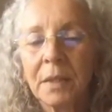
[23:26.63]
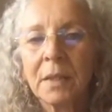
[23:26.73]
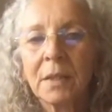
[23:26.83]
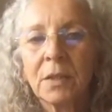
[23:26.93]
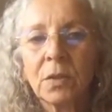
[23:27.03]

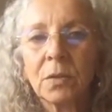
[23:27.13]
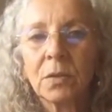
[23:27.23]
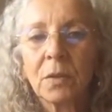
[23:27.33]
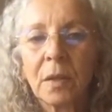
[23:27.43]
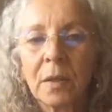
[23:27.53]

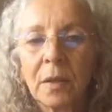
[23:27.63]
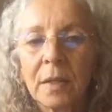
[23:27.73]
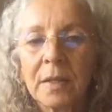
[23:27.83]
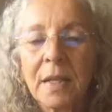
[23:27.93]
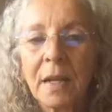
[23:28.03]
to a
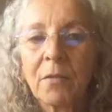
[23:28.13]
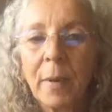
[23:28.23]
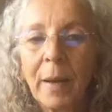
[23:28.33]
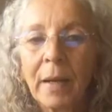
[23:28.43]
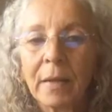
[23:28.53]
state of
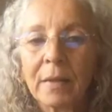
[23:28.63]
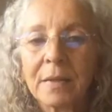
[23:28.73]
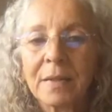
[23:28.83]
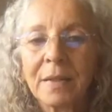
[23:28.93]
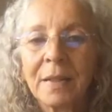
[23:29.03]
balance.